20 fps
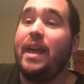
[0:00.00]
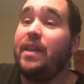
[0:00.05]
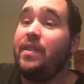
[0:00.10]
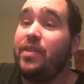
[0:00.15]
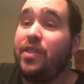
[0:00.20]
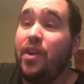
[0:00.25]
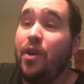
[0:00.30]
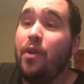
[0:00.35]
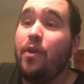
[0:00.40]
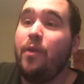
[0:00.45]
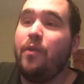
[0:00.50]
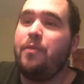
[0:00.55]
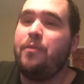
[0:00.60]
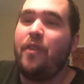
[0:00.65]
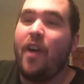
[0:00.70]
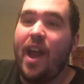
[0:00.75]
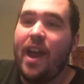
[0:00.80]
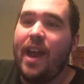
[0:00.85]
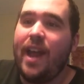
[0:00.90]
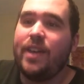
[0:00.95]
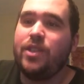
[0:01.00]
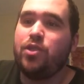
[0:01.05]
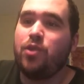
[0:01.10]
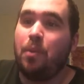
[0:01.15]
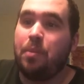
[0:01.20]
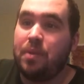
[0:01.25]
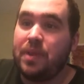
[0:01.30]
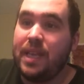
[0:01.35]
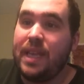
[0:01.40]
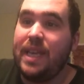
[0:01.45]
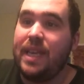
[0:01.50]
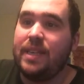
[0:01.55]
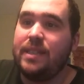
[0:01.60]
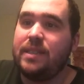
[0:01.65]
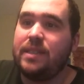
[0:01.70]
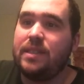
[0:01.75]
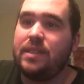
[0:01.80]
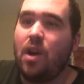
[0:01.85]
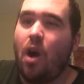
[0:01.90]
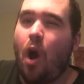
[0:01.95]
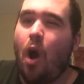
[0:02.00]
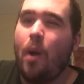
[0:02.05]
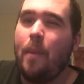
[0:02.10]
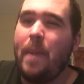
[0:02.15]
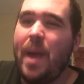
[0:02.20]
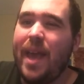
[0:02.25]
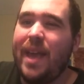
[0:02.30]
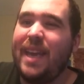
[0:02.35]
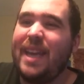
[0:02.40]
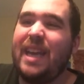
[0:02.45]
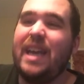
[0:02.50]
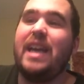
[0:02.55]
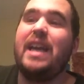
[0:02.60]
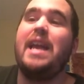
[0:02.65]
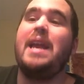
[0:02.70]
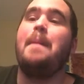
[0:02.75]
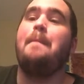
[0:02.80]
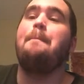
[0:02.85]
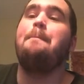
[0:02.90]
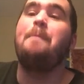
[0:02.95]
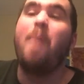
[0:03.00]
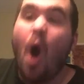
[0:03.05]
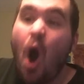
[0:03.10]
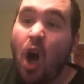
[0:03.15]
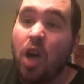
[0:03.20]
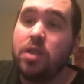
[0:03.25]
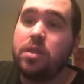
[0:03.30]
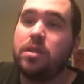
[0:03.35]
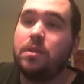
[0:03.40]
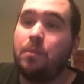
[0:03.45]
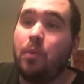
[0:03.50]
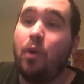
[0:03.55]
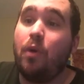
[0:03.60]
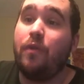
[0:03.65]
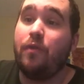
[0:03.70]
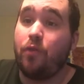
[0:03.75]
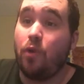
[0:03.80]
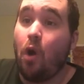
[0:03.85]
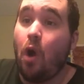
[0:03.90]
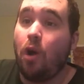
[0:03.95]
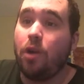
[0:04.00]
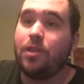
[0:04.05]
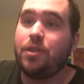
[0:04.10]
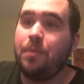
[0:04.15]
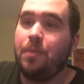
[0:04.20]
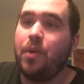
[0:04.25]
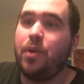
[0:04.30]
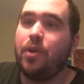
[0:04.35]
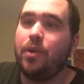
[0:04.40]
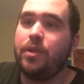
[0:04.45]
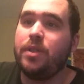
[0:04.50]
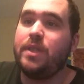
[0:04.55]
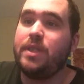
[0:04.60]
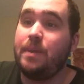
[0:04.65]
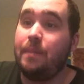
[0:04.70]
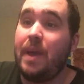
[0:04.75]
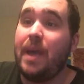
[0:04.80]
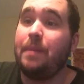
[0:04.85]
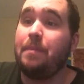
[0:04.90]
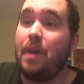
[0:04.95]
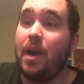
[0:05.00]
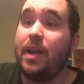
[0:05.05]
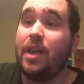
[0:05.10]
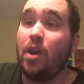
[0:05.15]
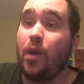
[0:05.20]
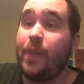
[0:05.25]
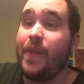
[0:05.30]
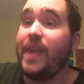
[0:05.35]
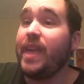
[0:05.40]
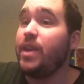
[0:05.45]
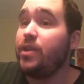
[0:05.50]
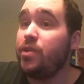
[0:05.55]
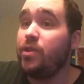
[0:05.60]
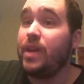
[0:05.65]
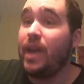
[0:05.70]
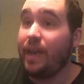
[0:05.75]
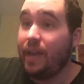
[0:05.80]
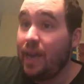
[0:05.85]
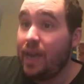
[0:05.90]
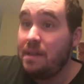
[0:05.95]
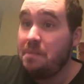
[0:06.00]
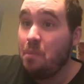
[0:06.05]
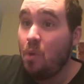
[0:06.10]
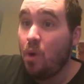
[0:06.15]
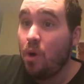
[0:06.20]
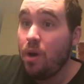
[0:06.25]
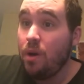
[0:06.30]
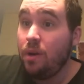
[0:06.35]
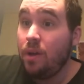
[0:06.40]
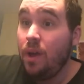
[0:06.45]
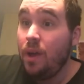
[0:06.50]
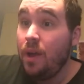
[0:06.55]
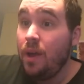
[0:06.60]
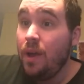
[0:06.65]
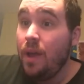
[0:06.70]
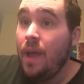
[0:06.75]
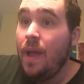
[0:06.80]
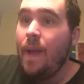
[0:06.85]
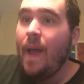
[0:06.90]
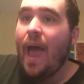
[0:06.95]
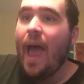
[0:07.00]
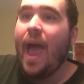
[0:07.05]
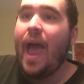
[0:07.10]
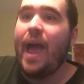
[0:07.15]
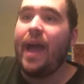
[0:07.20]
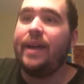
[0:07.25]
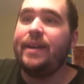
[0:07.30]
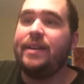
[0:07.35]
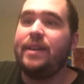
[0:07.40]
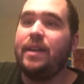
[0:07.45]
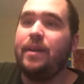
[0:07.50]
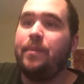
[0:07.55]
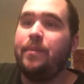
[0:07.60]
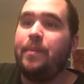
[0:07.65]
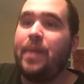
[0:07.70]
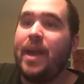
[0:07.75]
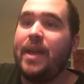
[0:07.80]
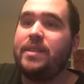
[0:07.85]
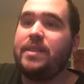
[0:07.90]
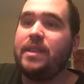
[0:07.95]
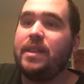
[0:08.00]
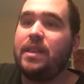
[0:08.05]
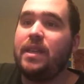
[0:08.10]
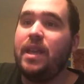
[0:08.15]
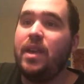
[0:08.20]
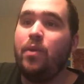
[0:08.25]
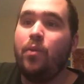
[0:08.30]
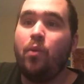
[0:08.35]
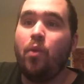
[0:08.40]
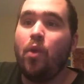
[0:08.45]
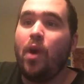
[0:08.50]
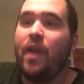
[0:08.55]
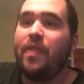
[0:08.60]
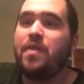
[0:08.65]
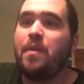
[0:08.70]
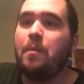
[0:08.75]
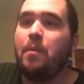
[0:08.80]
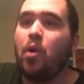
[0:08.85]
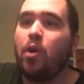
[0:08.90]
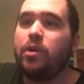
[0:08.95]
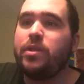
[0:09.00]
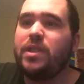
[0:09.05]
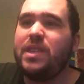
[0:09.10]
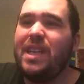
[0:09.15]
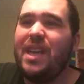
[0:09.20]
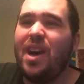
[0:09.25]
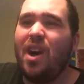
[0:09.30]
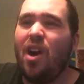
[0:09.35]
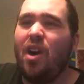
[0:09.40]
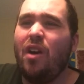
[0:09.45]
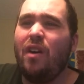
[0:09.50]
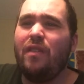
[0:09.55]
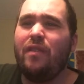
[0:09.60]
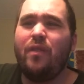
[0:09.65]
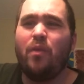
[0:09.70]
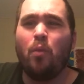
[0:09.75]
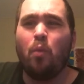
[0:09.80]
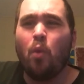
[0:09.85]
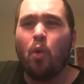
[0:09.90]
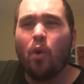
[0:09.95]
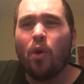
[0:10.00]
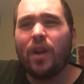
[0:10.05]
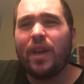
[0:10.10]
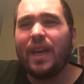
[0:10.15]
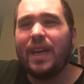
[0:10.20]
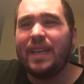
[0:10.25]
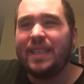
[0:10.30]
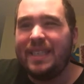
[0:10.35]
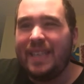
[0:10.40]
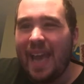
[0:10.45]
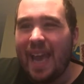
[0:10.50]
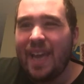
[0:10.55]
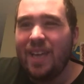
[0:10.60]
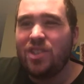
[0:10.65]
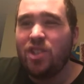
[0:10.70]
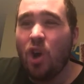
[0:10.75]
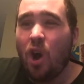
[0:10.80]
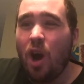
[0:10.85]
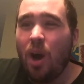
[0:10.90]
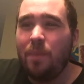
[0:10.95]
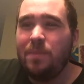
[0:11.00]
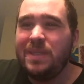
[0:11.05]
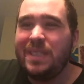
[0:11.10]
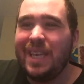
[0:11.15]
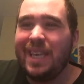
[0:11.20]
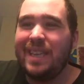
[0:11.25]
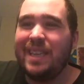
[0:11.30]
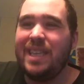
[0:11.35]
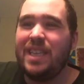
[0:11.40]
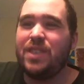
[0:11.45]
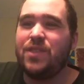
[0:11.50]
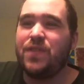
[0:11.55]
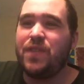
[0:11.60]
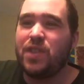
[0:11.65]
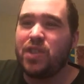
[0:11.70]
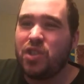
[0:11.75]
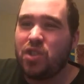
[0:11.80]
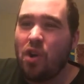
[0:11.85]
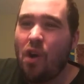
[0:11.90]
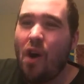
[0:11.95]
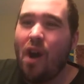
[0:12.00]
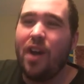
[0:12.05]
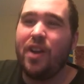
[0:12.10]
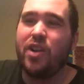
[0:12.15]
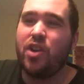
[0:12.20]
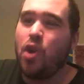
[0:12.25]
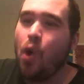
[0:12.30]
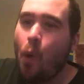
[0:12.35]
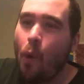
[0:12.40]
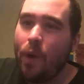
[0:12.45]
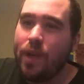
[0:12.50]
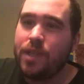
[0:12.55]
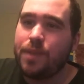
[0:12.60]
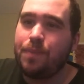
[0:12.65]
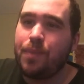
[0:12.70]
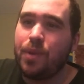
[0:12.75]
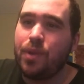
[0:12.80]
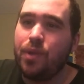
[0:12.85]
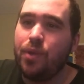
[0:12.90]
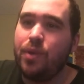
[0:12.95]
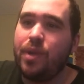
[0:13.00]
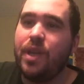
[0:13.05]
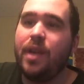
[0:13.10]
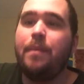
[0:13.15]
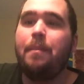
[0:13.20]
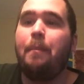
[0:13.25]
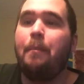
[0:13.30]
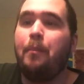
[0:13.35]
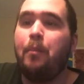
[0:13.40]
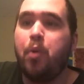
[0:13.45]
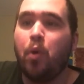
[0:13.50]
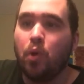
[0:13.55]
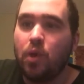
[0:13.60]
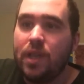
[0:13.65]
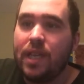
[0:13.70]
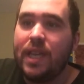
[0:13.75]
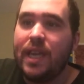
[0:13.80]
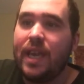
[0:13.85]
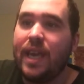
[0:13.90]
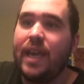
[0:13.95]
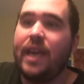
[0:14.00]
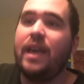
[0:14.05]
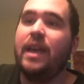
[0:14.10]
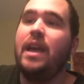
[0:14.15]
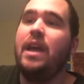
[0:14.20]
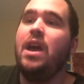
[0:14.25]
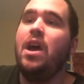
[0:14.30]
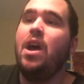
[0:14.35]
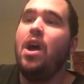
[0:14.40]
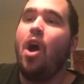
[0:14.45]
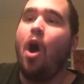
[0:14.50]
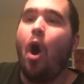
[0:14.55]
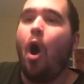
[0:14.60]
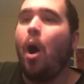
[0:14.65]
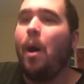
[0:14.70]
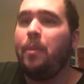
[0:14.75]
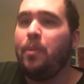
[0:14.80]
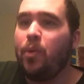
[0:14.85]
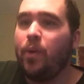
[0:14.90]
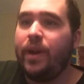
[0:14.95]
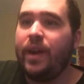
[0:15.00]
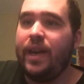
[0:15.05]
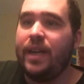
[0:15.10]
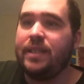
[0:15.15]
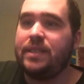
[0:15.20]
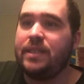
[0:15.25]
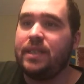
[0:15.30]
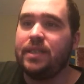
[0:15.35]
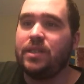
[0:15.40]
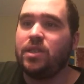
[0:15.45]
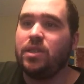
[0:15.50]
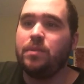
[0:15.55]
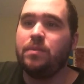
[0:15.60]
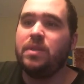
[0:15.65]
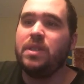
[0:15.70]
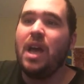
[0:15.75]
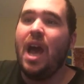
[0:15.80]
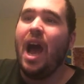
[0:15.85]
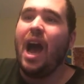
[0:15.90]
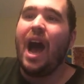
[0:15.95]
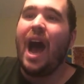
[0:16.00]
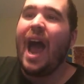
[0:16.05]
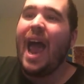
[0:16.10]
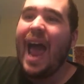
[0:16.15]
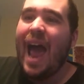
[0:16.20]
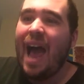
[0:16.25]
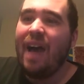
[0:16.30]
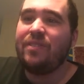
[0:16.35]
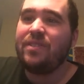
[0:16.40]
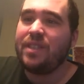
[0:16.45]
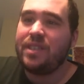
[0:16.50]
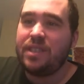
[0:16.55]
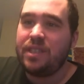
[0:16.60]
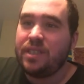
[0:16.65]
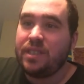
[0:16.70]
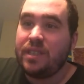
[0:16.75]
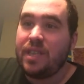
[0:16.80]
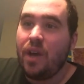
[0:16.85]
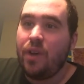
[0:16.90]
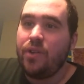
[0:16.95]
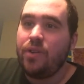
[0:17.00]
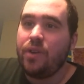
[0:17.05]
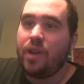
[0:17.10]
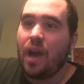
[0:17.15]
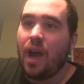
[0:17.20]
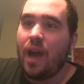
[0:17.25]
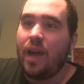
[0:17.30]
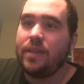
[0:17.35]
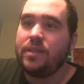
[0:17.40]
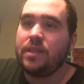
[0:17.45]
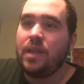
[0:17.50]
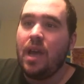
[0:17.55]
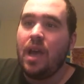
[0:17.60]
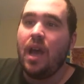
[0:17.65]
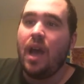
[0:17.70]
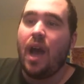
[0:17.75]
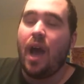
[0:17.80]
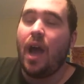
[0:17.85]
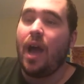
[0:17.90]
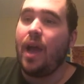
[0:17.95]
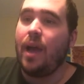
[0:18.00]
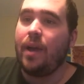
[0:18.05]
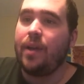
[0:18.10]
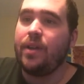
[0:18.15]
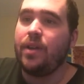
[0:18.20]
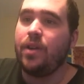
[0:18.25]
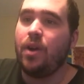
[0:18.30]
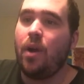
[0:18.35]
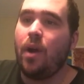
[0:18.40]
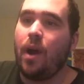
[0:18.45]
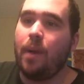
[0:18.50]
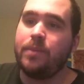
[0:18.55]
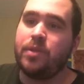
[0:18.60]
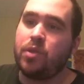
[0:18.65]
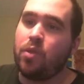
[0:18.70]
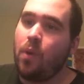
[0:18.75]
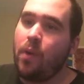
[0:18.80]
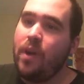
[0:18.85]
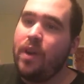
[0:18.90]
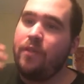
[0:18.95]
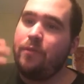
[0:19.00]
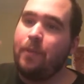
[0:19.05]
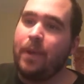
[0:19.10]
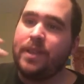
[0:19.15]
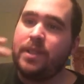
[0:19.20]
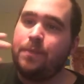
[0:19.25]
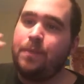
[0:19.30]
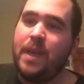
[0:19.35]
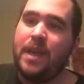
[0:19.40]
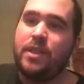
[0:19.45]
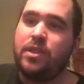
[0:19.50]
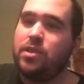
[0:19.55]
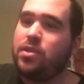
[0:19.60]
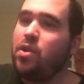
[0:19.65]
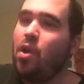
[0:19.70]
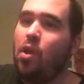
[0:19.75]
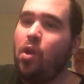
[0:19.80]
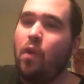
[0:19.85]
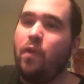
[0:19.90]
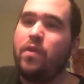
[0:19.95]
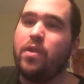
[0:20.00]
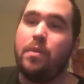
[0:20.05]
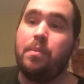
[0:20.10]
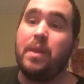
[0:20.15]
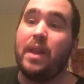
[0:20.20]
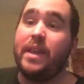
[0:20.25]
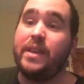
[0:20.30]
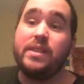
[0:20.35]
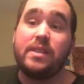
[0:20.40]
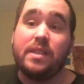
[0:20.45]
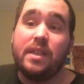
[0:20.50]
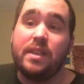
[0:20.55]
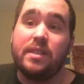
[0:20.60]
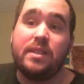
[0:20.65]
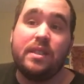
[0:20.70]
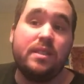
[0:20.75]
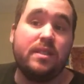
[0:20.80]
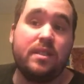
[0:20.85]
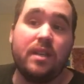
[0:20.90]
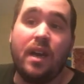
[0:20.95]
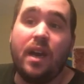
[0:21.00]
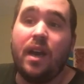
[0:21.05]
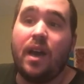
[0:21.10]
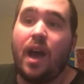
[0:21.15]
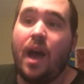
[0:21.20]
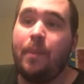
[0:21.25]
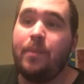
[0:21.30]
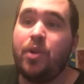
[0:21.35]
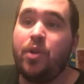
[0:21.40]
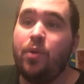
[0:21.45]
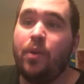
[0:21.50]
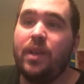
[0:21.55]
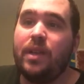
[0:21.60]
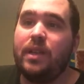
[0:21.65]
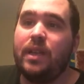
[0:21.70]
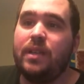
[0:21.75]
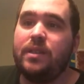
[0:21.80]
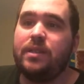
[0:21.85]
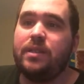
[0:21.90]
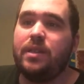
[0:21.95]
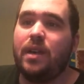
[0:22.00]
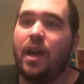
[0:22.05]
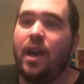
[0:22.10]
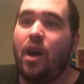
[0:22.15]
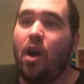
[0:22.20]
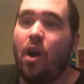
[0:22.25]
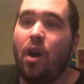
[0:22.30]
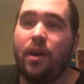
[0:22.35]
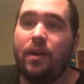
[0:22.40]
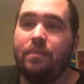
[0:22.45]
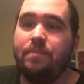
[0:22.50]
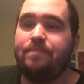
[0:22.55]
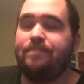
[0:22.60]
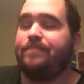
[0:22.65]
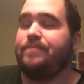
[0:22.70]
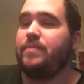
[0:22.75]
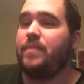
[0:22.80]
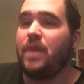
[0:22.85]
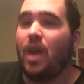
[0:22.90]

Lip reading: their financial police are making it impossible for entrepreneurs to make money on the internet anymore. And basically, we're at the mercy of working day jobs in these facade, noise-polluted, bullying operating systems. I have to just tell you guys, I'm sorry if my speech is all over the place. This is, I'm doing this on